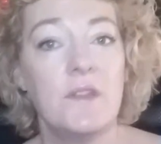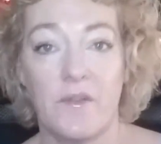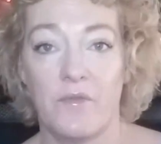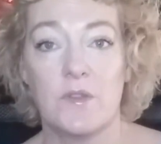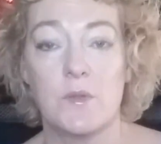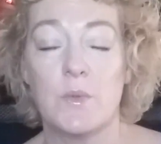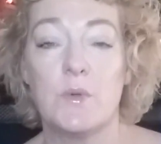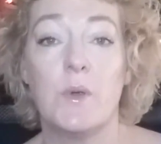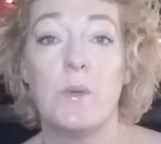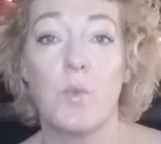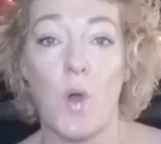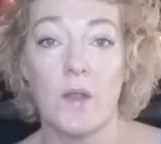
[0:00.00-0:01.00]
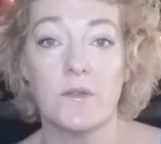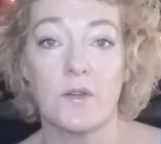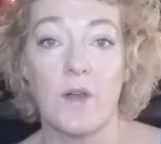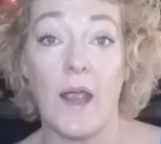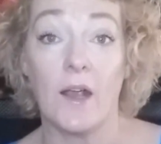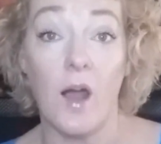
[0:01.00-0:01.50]
difference between
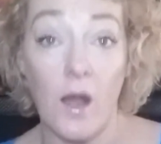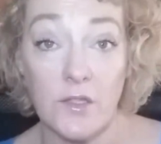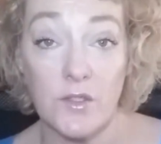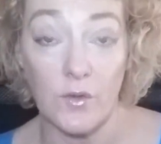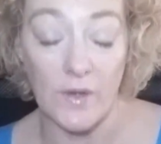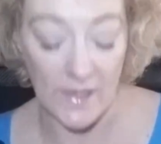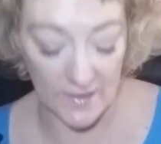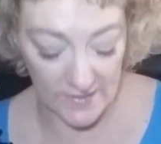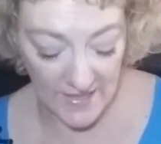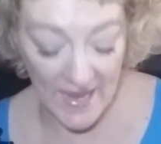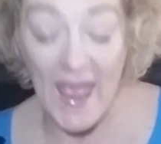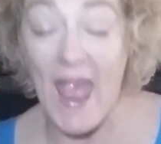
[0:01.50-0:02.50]
bronzer and contour is.